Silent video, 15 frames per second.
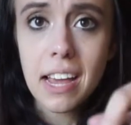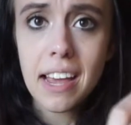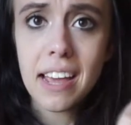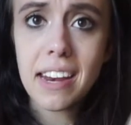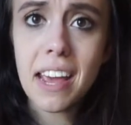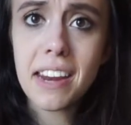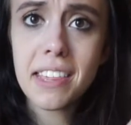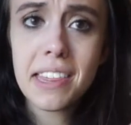
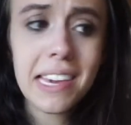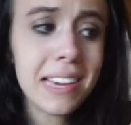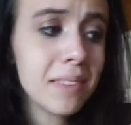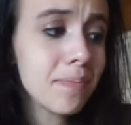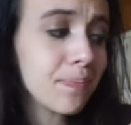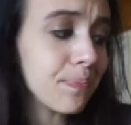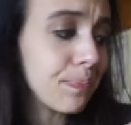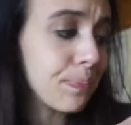And
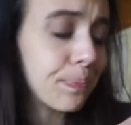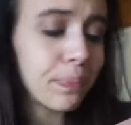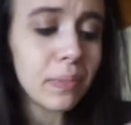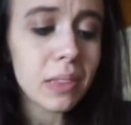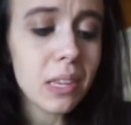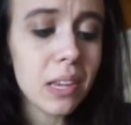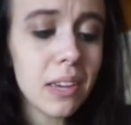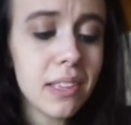anything
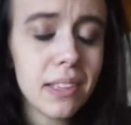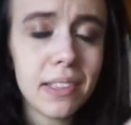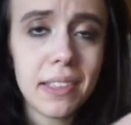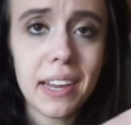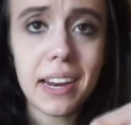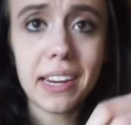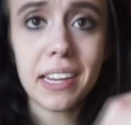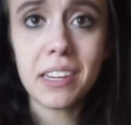
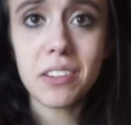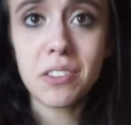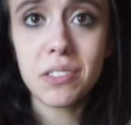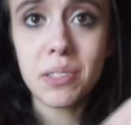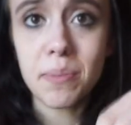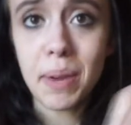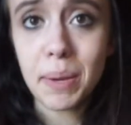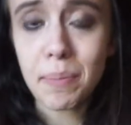that I can use
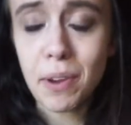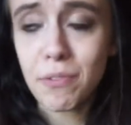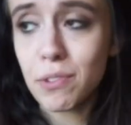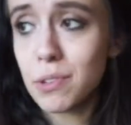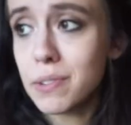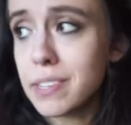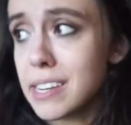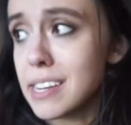to make my
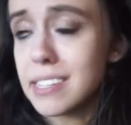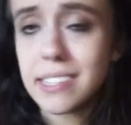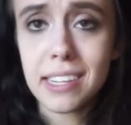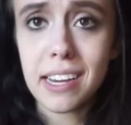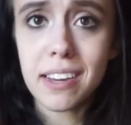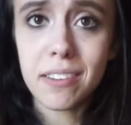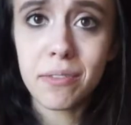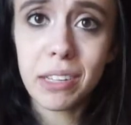food taste
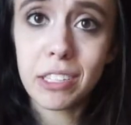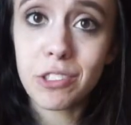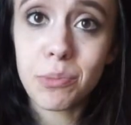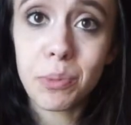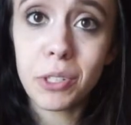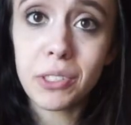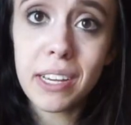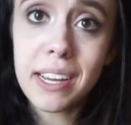kind of like
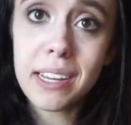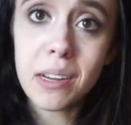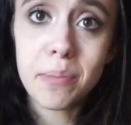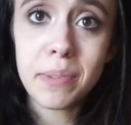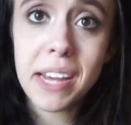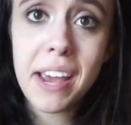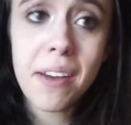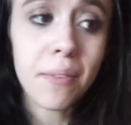Chipotle,
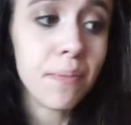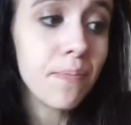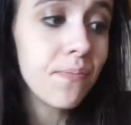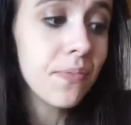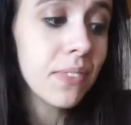I'm down.